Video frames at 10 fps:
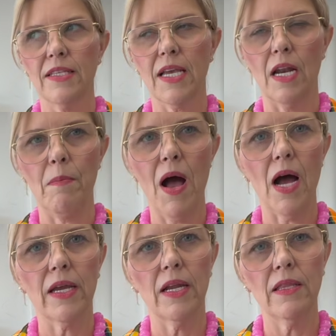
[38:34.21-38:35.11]
It's got a
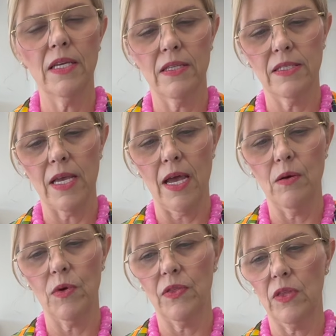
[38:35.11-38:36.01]
pocket on the
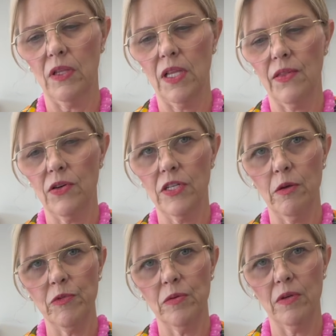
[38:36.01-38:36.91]
inside with the leather
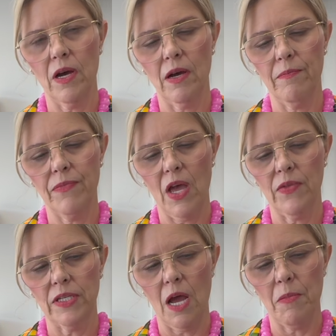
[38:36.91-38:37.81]
tipped on
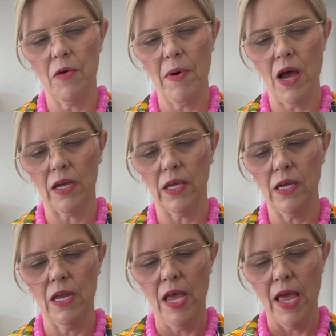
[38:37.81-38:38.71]
the top of the
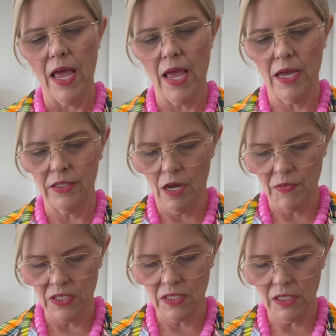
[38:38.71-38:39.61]
pocket. And
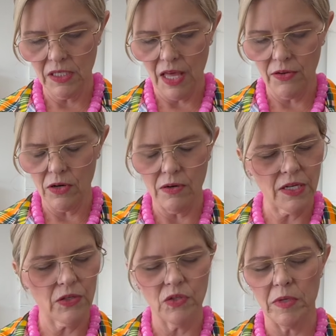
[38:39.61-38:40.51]
this is
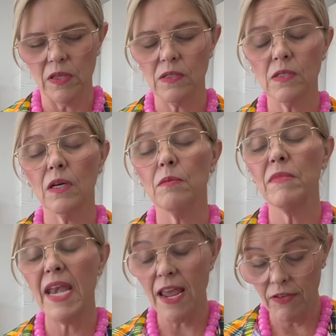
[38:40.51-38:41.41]
this is a
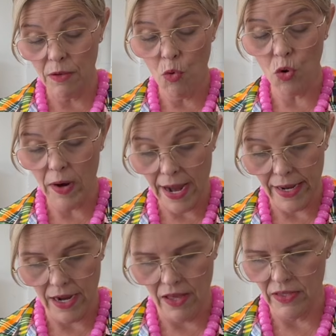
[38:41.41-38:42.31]
navy
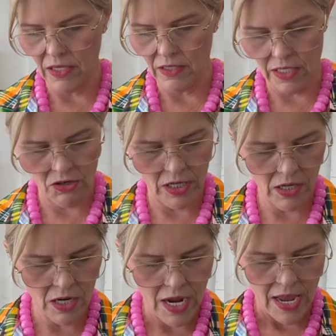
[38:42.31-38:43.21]
moire on the
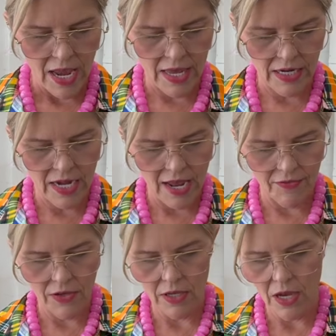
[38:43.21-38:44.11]
interior and a
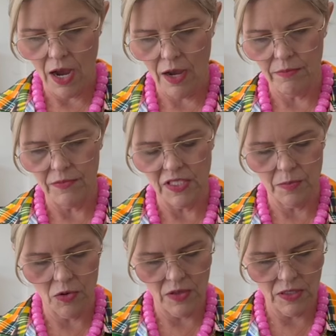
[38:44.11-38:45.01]
navy
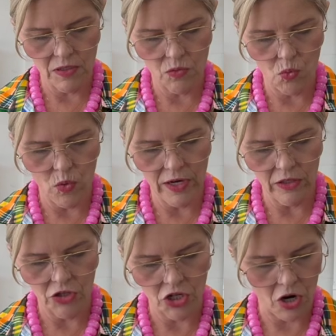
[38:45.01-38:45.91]
zipper. This is
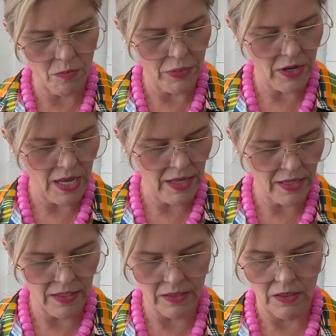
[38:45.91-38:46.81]
really sharp. I
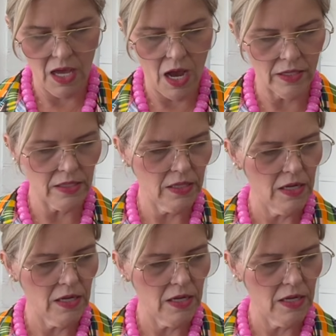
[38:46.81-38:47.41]
like this a lot.